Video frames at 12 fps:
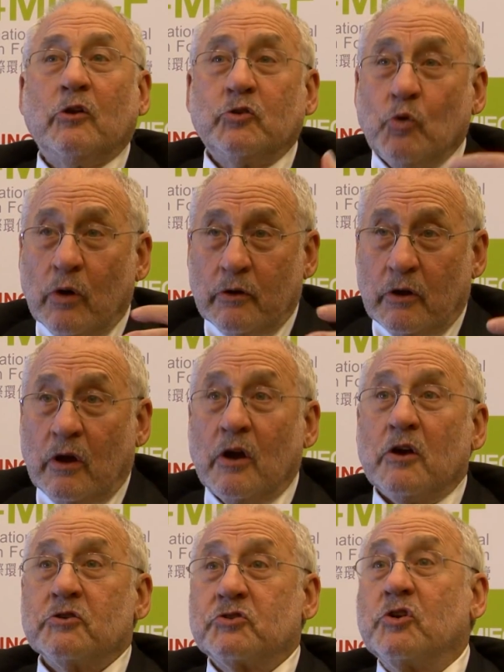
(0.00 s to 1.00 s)
to a
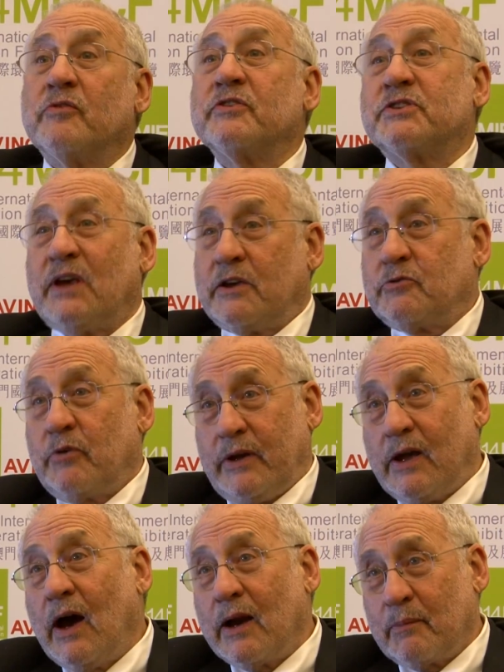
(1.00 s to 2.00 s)
service sector
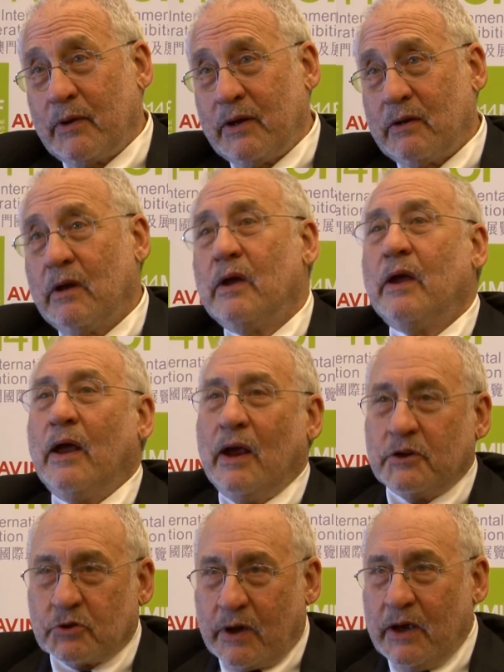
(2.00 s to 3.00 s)
economy,
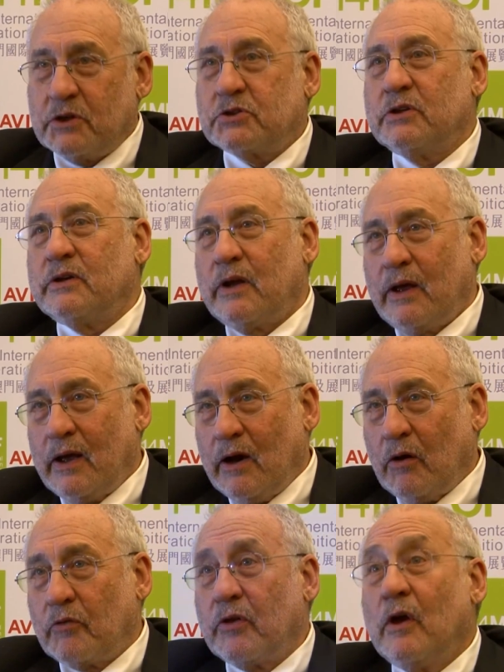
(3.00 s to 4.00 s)
education,
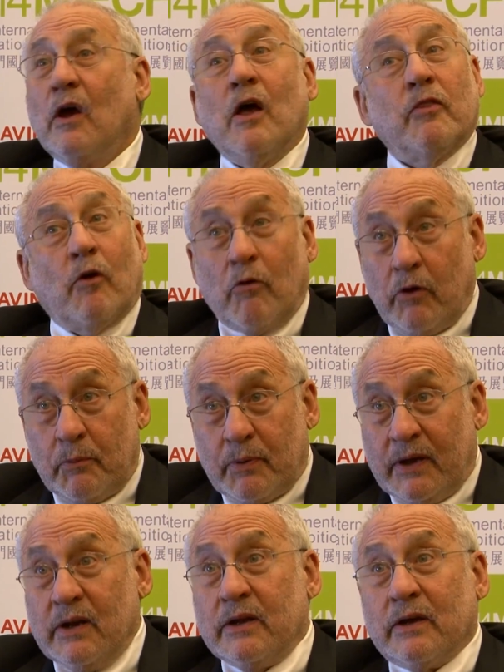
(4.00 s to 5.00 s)
health. They're already
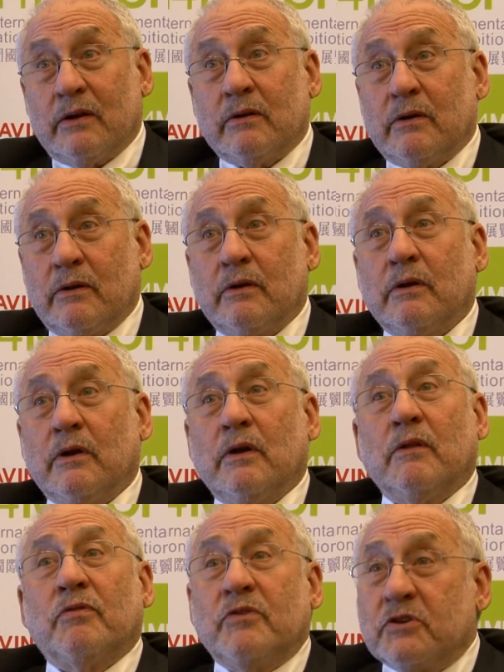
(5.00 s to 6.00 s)
beginning it.
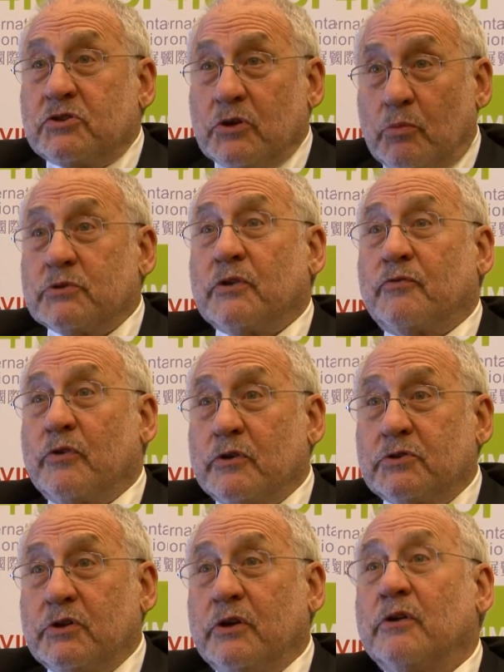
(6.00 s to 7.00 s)
This year was the
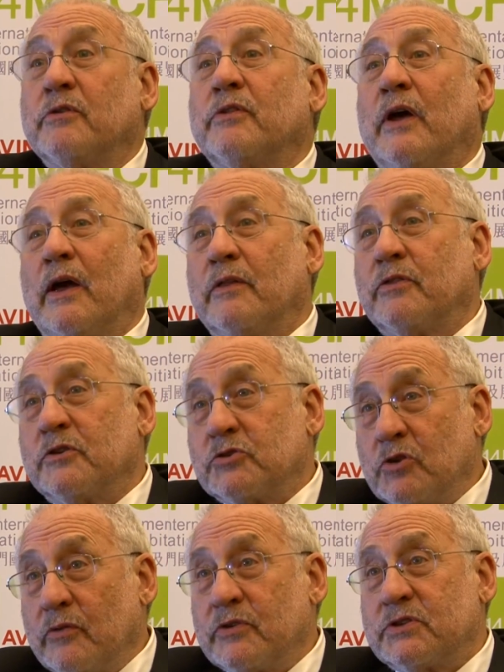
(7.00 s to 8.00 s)
first year that the
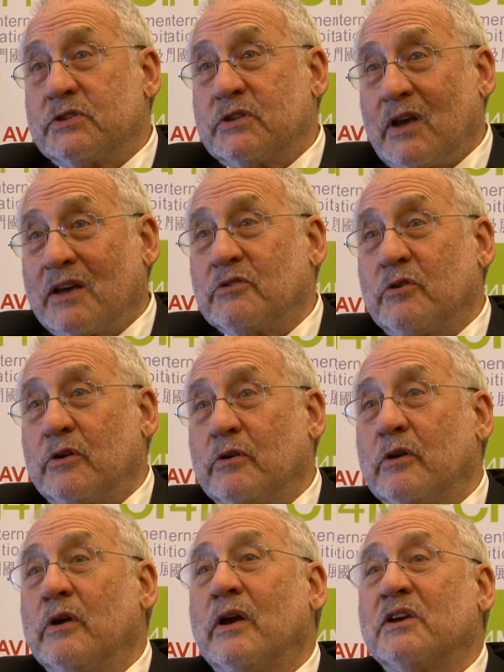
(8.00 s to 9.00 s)
service sector
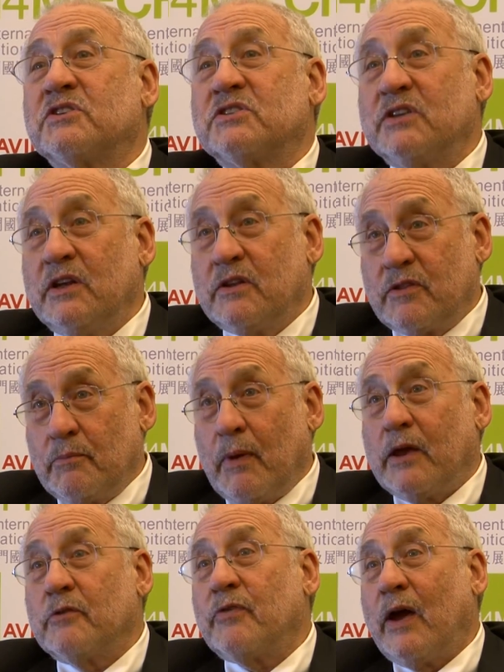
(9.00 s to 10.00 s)
exceeded the
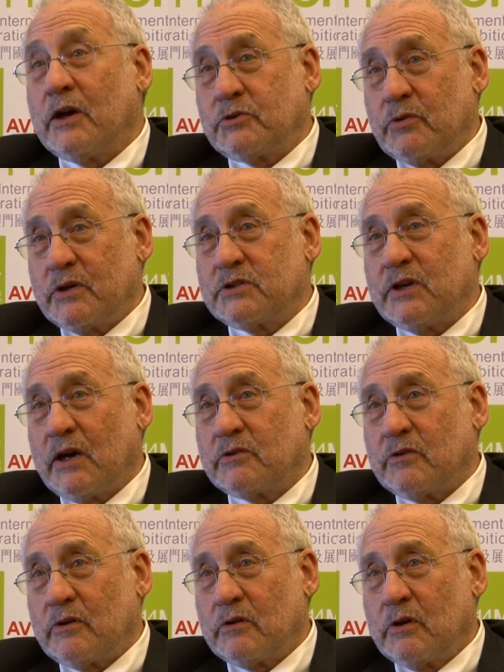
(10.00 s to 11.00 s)
manufacturing
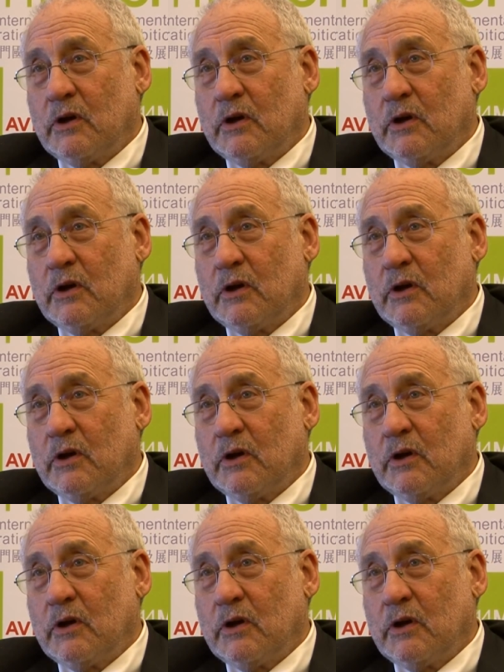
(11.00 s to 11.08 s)
sector.